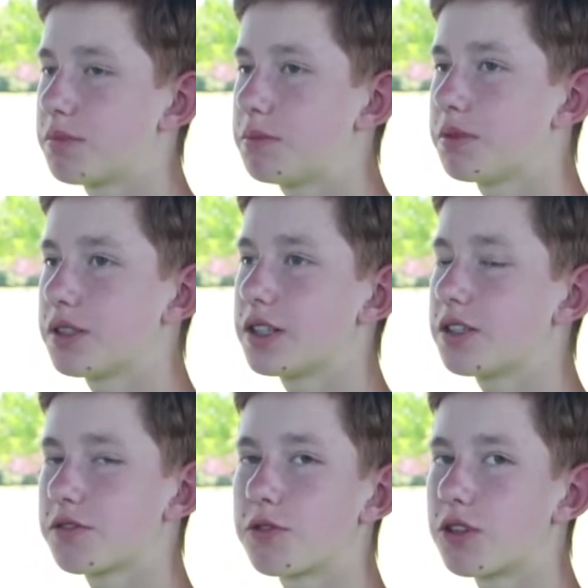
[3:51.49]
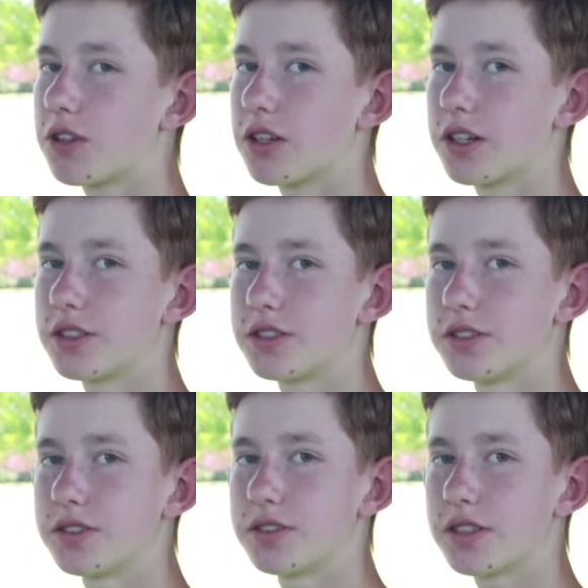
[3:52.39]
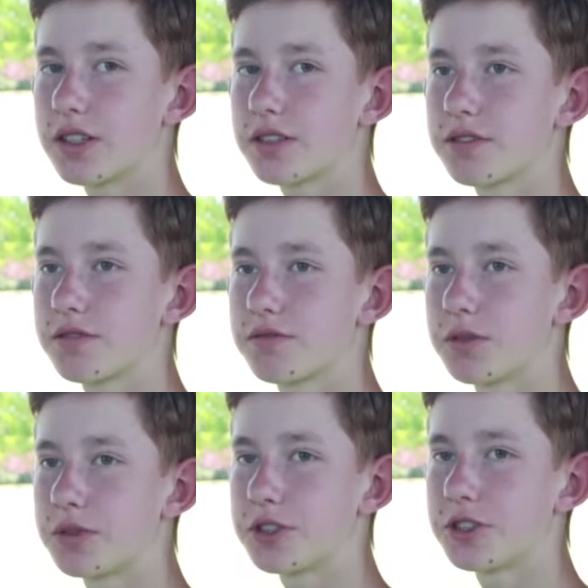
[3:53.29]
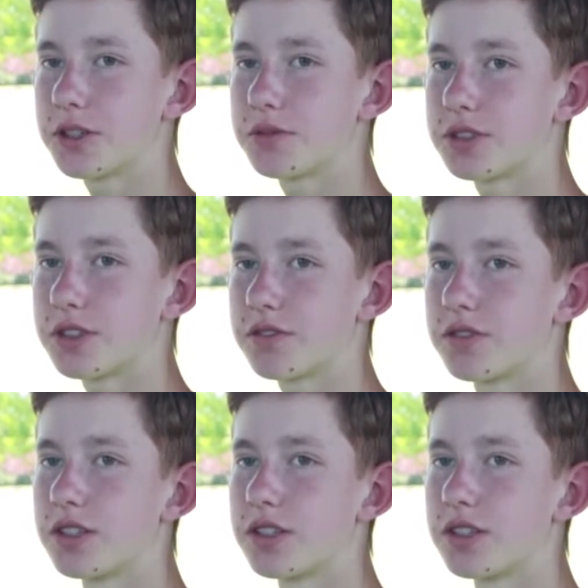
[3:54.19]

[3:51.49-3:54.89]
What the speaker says: they look for a lot in like filming jobs and stuff.